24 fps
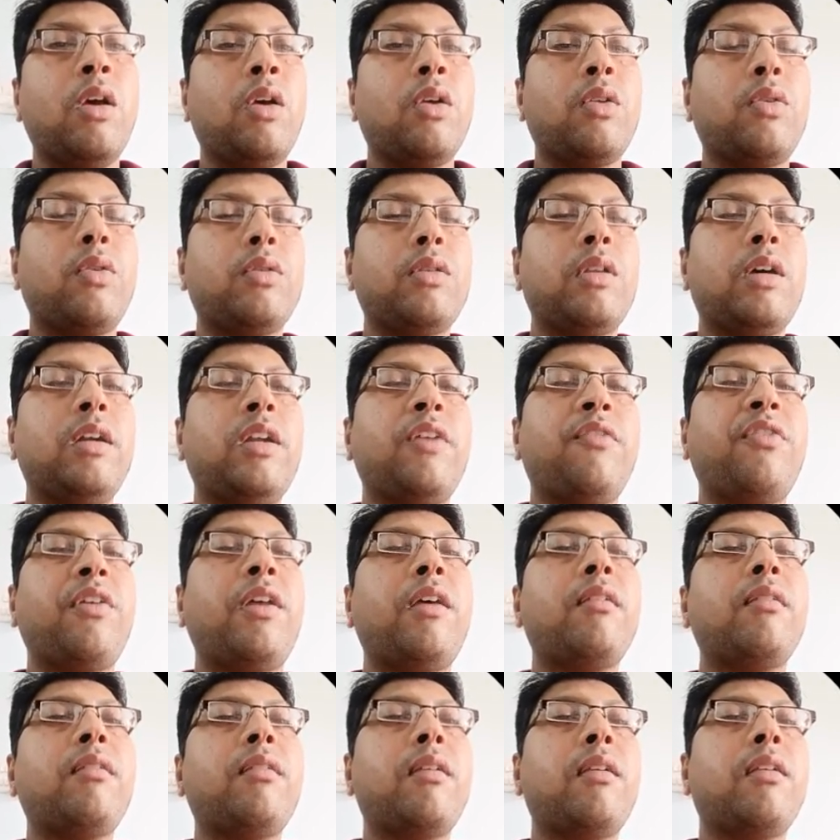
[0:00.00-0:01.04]
So the
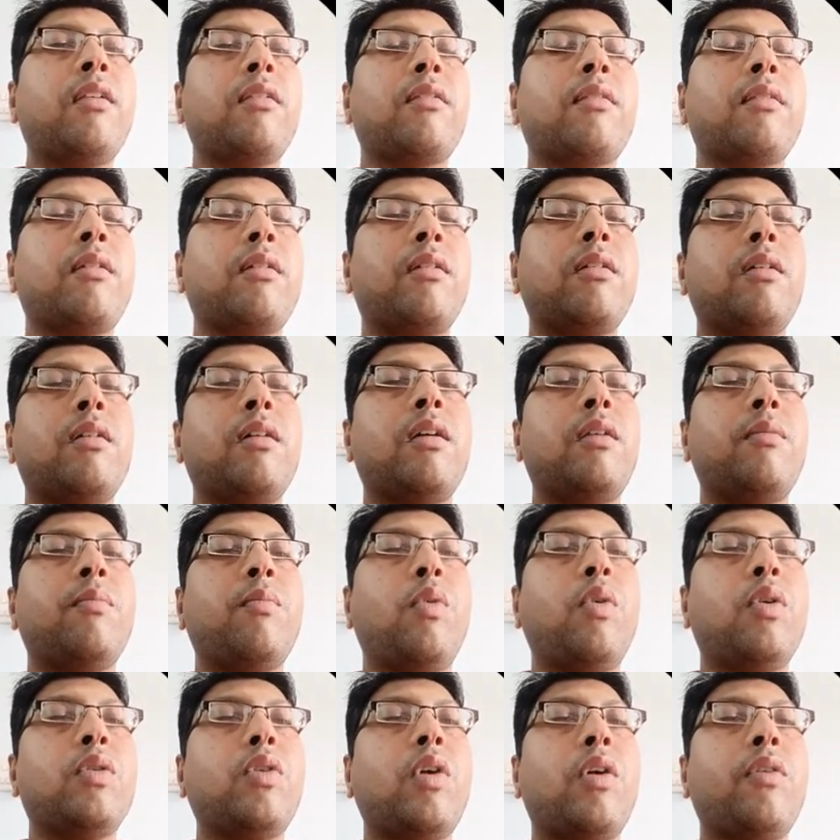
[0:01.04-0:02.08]
difference is in
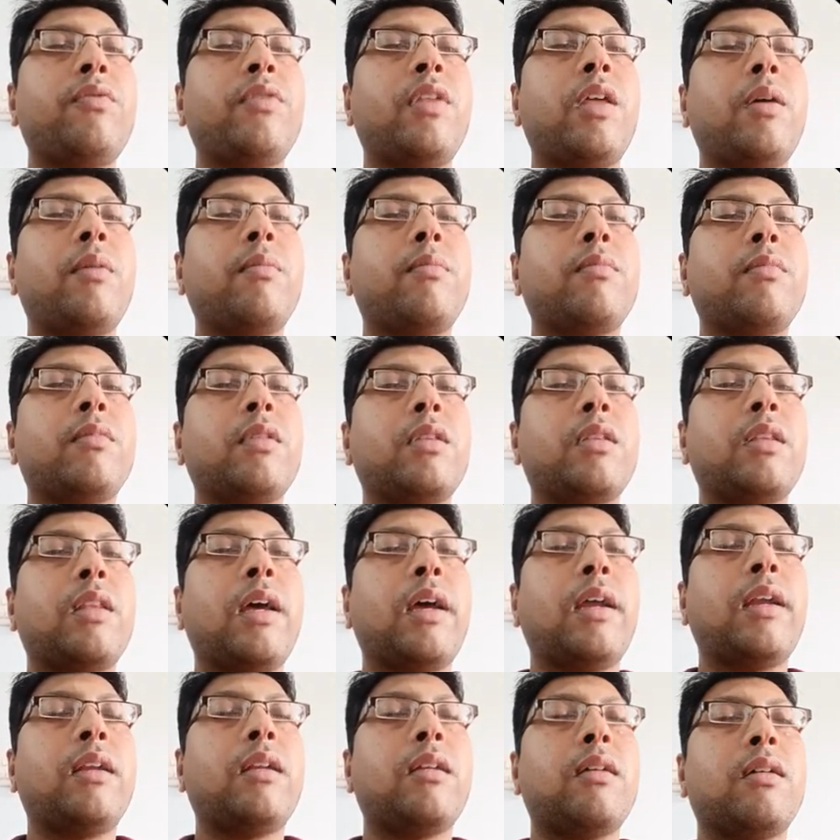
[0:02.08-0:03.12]
both of them
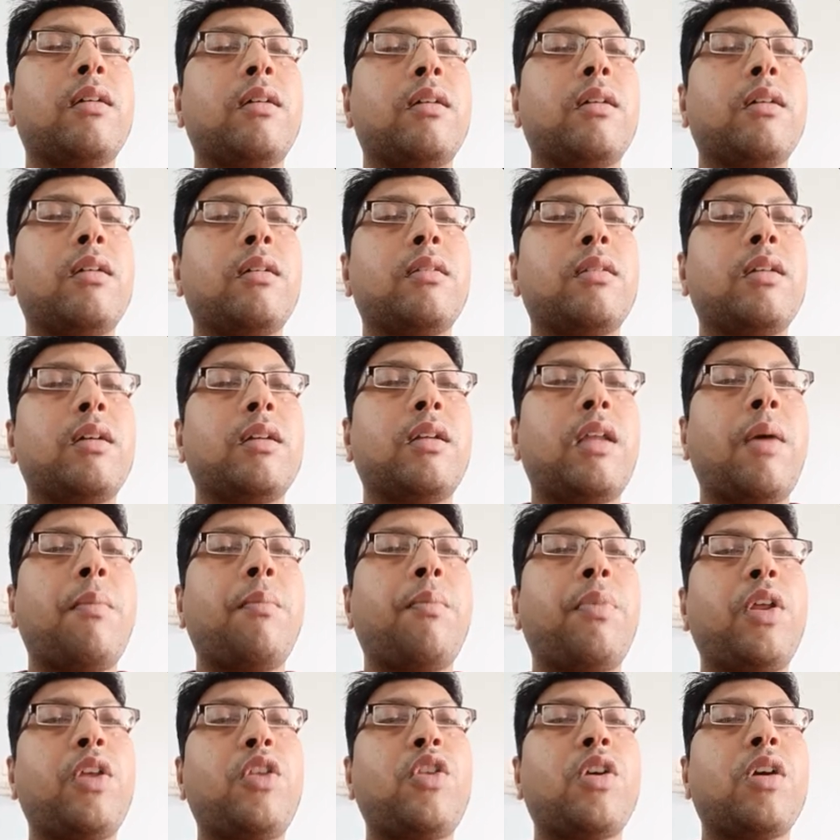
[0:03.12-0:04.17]
that the
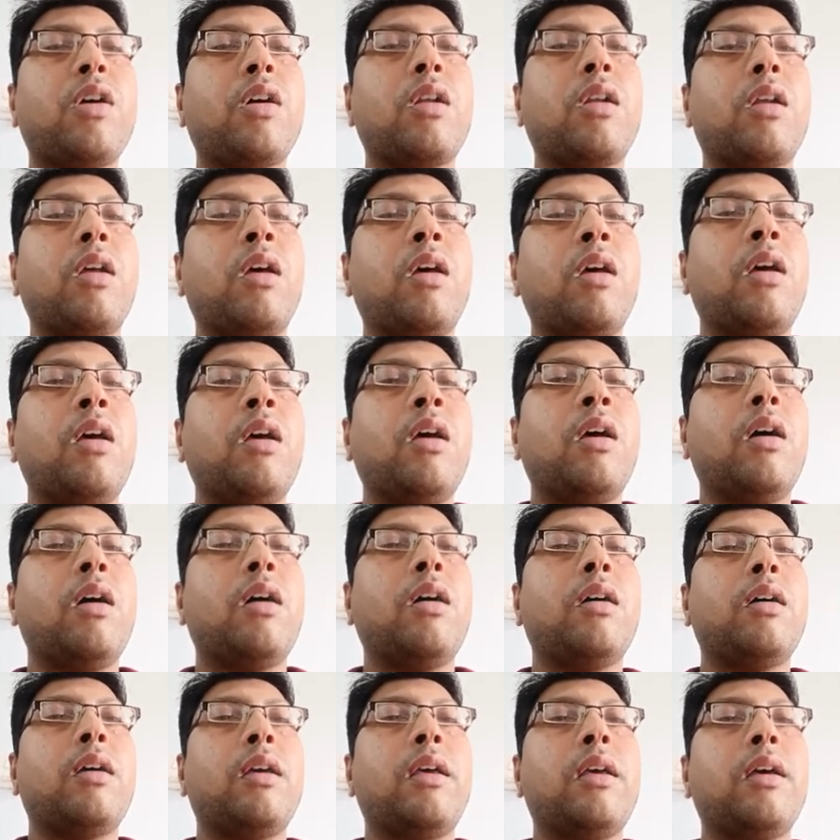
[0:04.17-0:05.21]
temperature
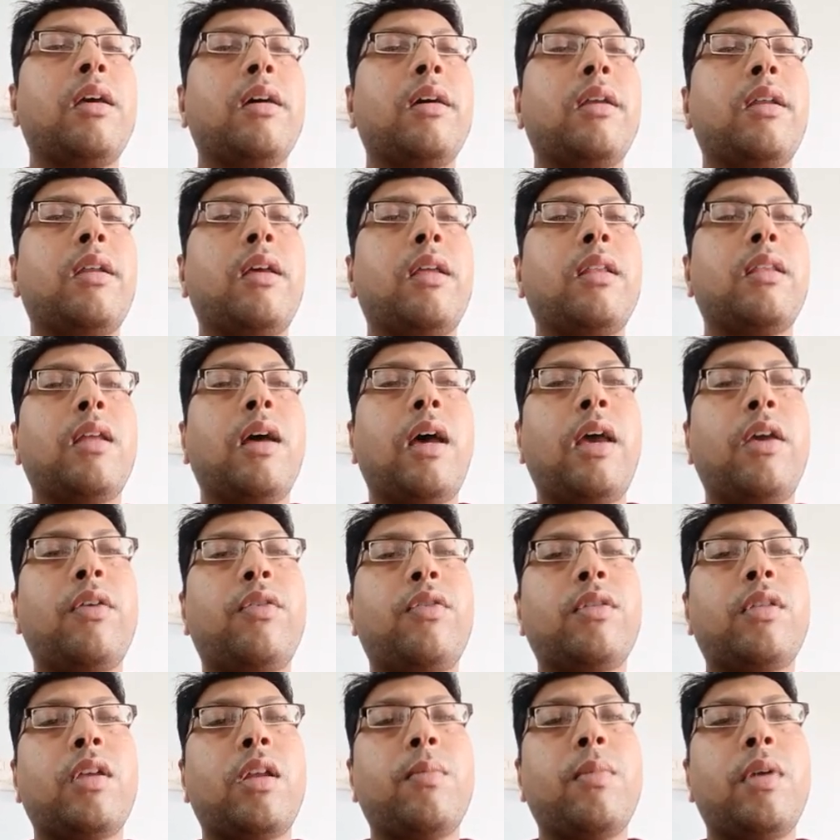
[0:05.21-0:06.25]
here in the
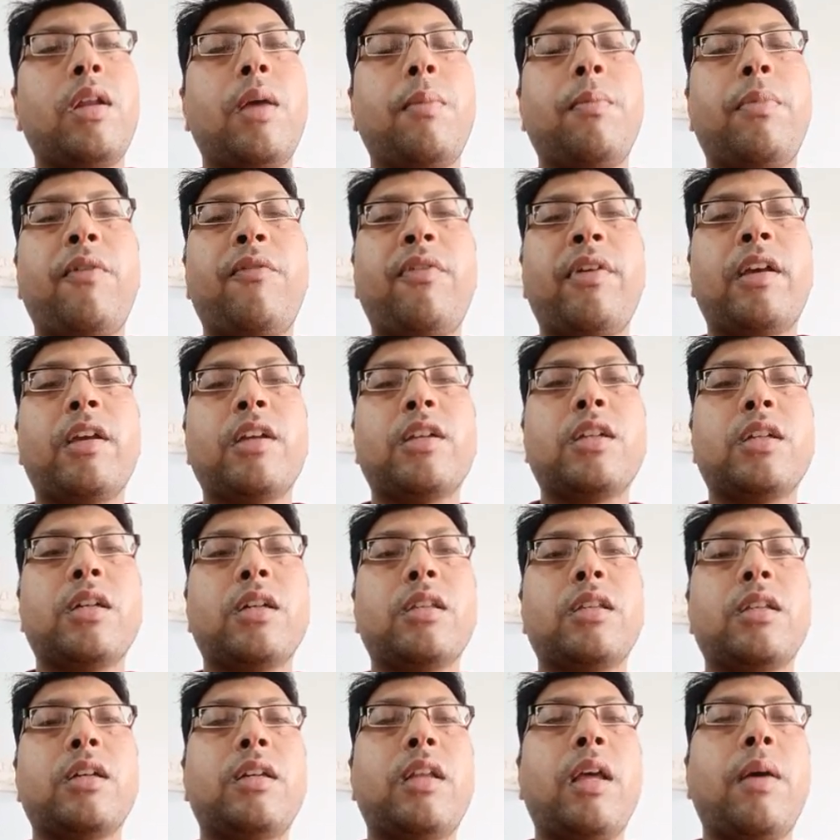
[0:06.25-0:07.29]
isothermal
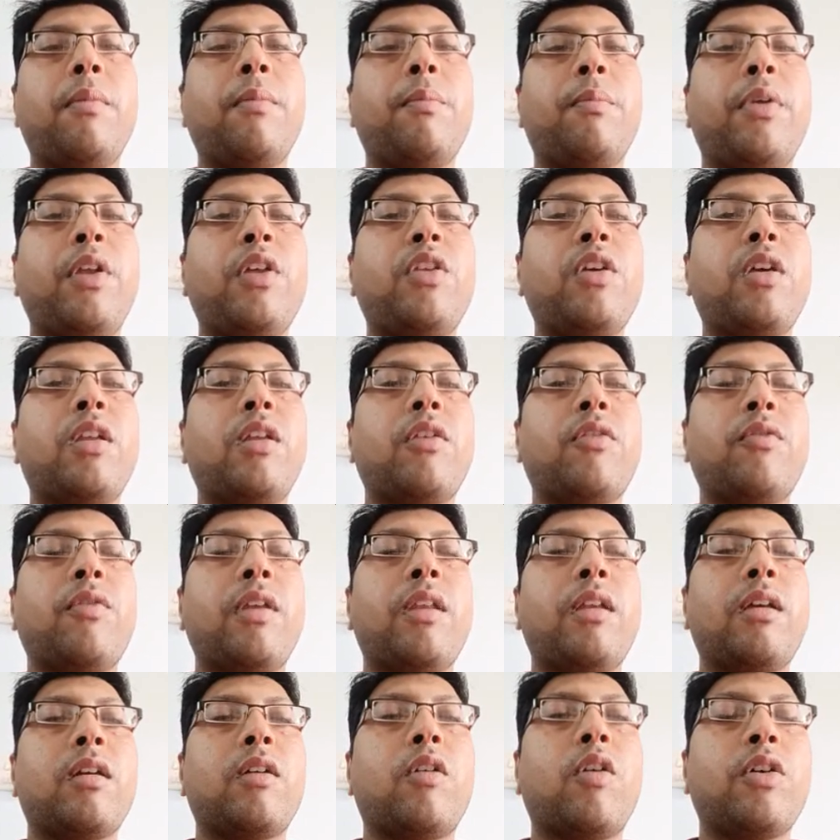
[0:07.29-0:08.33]
amplification, the temperature is
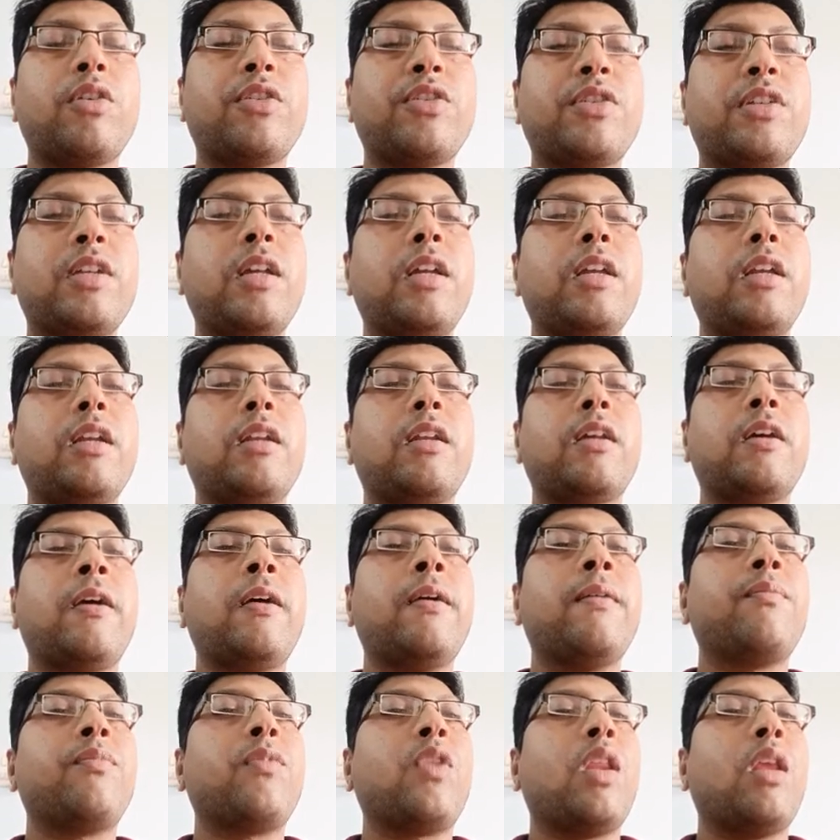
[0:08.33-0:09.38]
very constant,
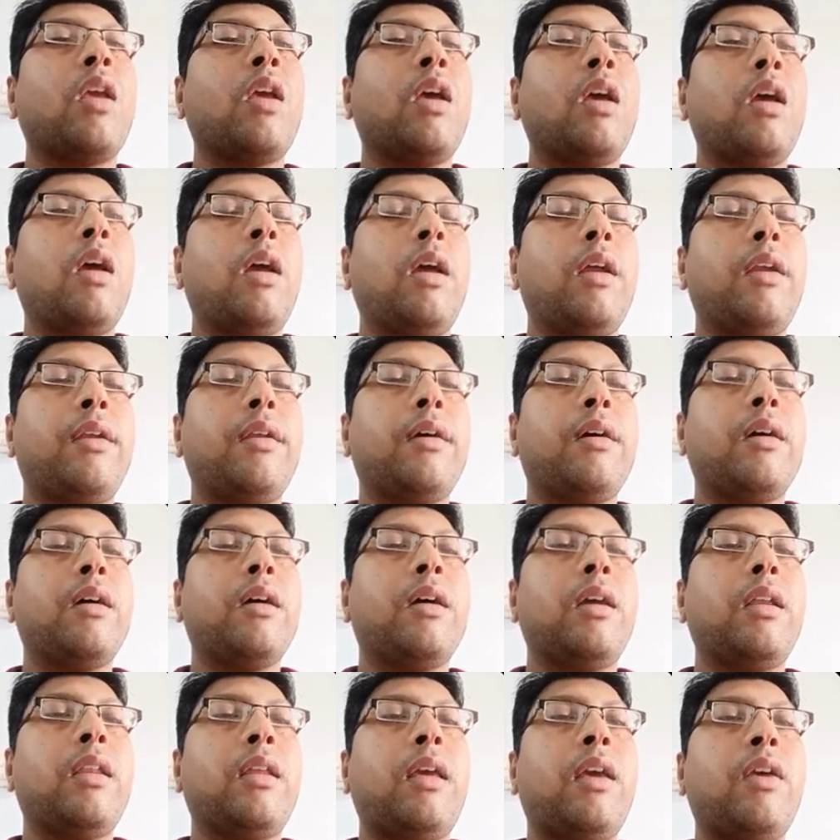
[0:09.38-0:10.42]
and
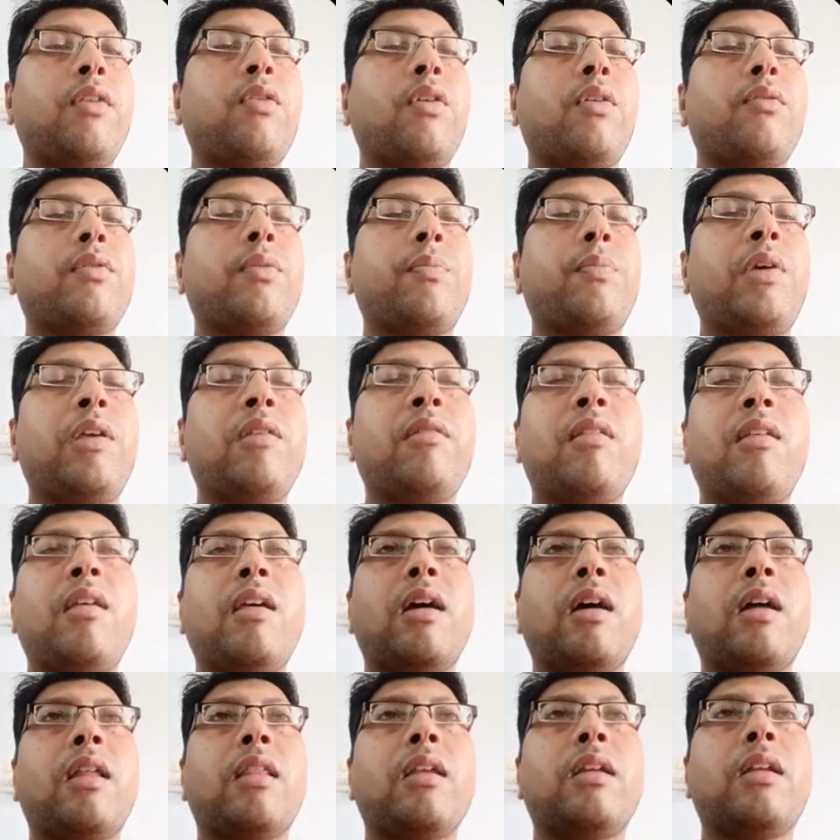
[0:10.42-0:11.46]
in case of the
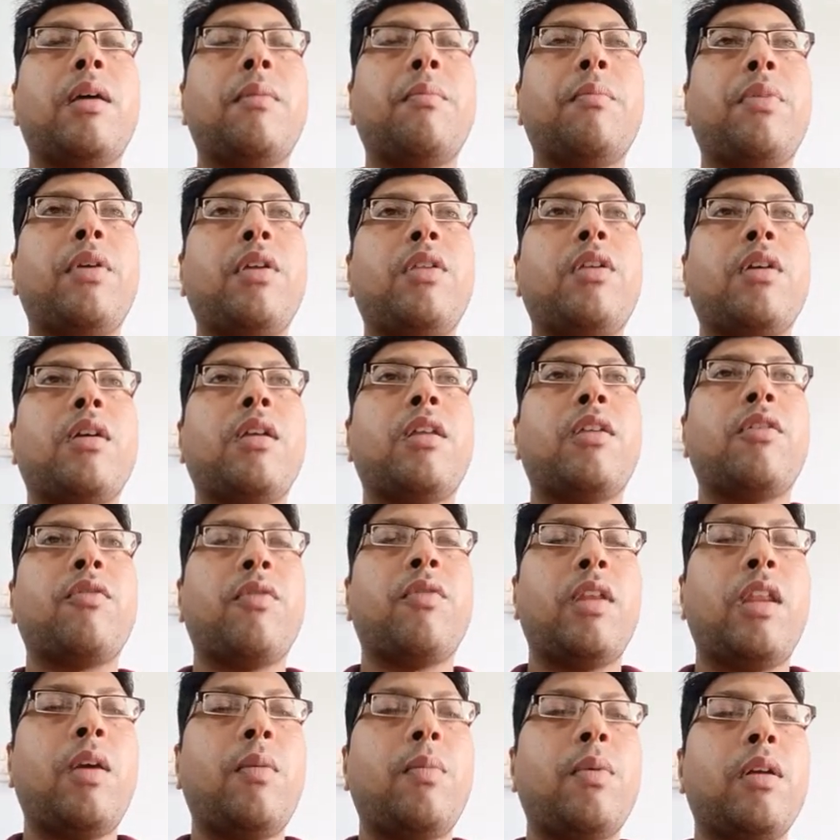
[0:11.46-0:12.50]
PCR, the temperature is
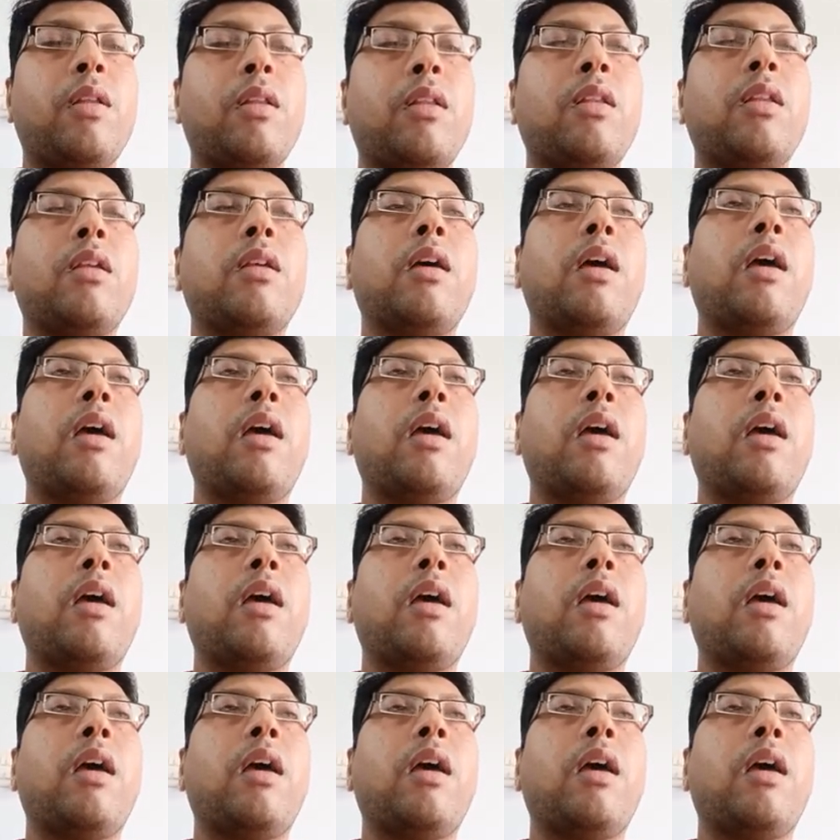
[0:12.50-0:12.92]
variable.